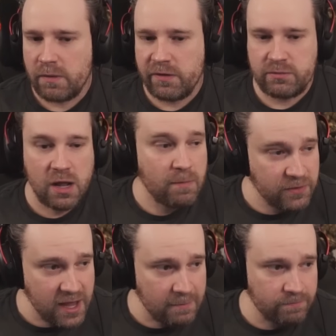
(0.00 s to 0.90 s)
These will help with
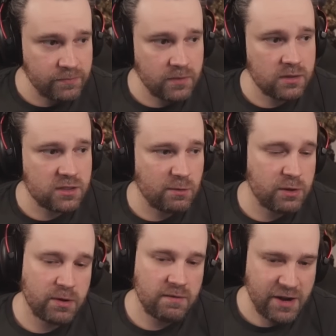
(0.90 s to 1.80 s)
that. So will
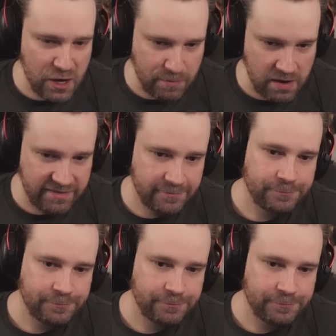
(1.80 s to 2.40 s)
the Rain of Fire buff.